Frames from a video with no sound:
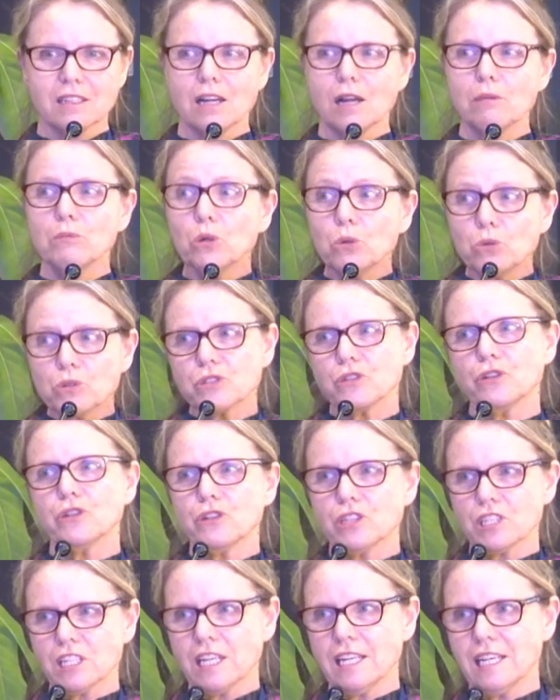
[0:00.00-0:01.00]
I'm also
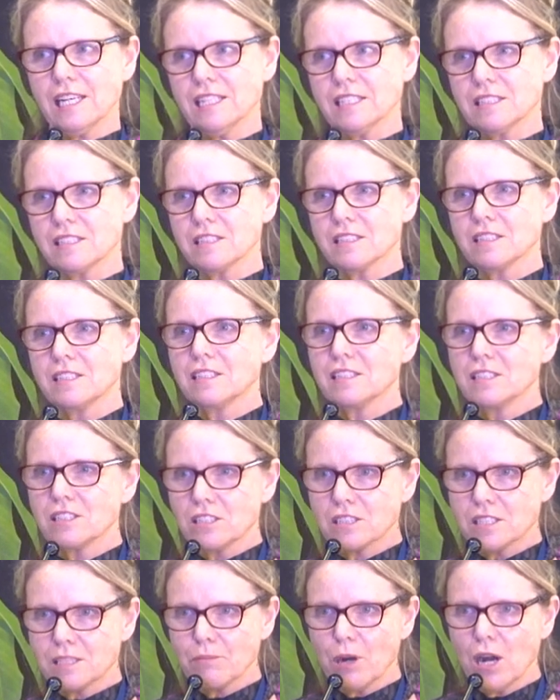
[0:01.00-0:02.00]
not allowed
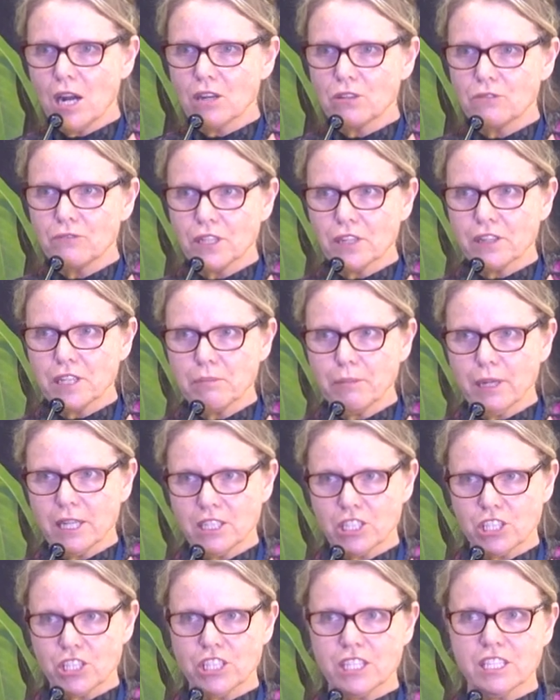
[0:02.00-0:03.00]
to smile very
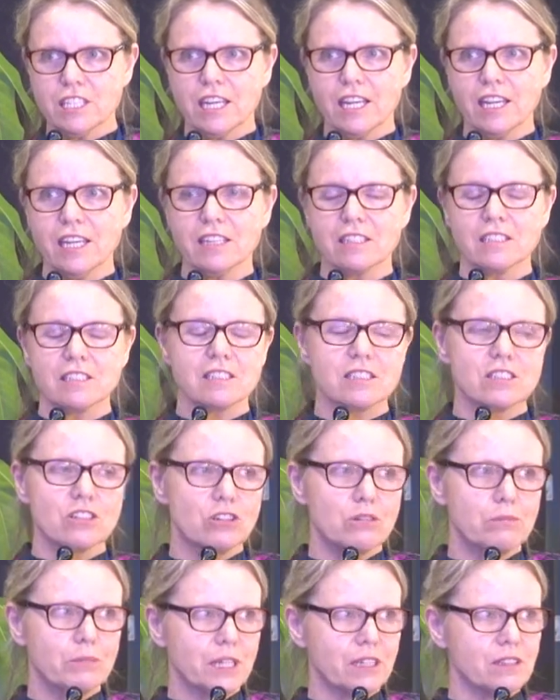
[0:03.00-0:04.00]
much today, and it's
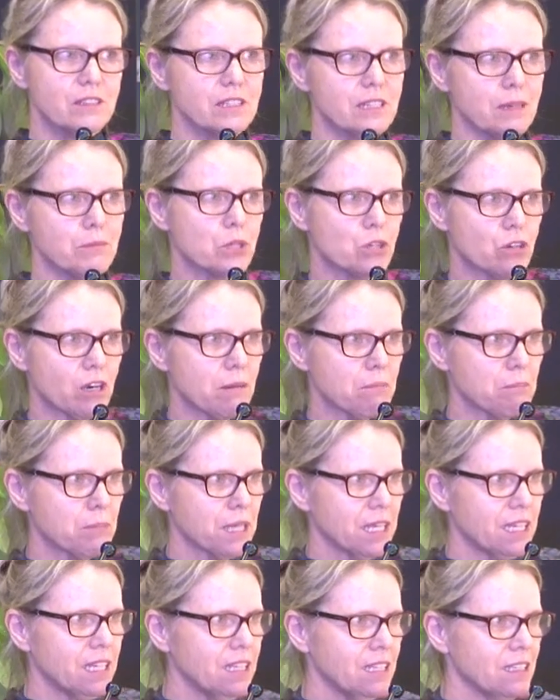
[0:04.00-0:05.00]
not because I'm
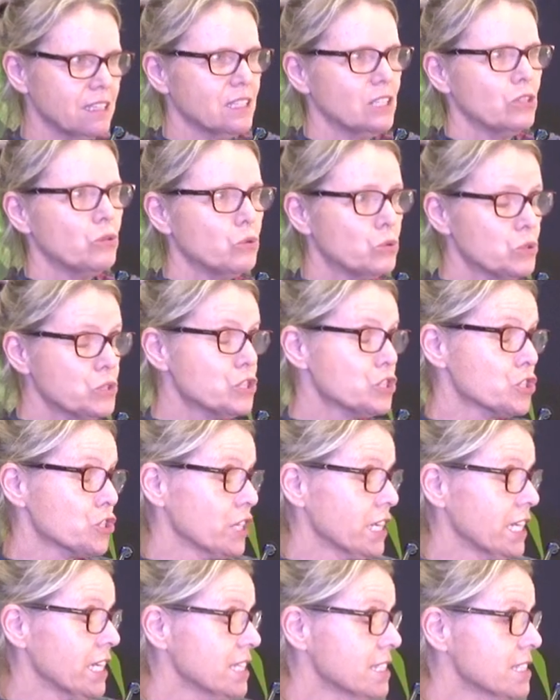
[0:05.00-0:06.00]
grumpy or
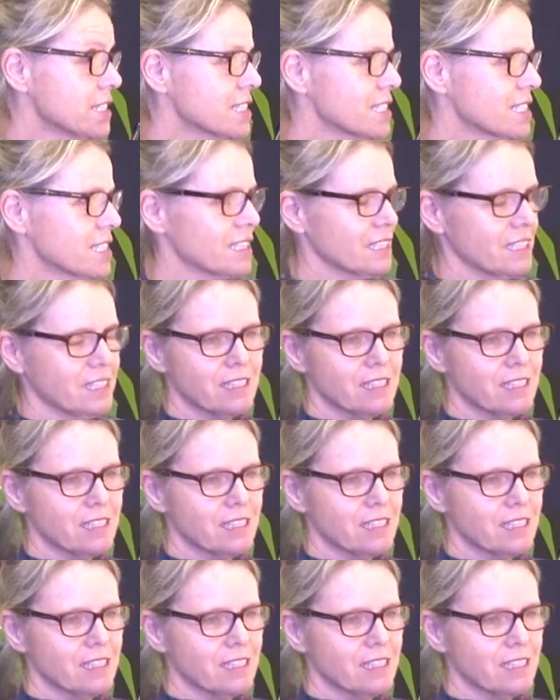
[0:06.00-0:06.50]
stressed.